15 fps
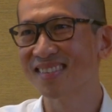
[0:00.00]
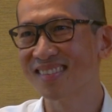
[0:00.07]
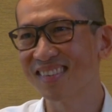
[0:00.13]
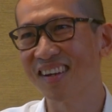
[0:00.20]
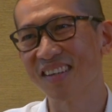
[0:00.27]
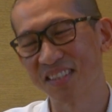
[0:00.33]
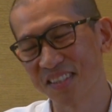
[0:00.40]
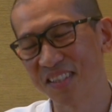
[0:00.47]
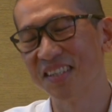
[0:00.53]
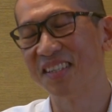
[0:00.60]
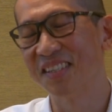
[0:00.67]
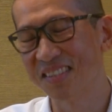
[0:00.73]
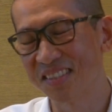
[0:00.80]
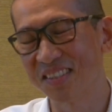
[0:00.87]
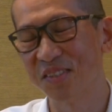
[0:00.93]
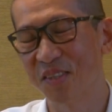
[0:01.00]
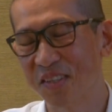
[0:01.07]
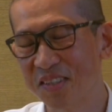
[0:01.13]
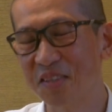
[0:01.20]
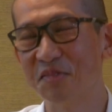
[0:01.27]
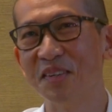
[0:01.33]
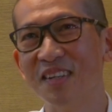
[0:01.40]
I said it's not
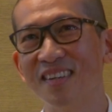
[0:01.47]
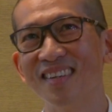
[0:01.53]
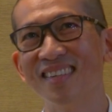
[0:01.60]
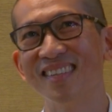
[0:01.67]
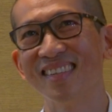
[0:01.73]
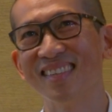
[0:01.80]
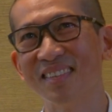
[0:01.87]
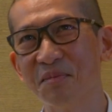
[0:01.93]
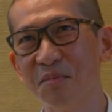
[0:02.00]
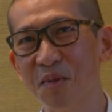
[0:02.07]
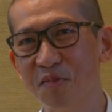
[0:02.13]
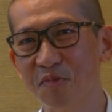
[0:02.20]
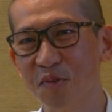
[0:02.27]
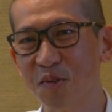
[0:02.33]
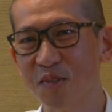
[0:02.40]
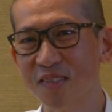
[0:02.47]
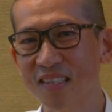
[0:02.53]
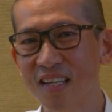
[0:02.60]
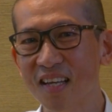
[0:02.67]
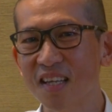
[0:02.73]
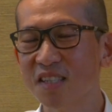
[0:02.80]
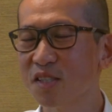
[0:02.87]
difficult before.
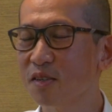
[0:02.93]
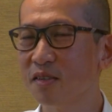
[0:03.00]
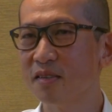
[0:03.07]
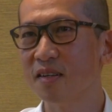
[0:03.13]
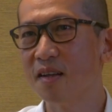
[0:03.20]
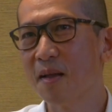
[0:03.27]
So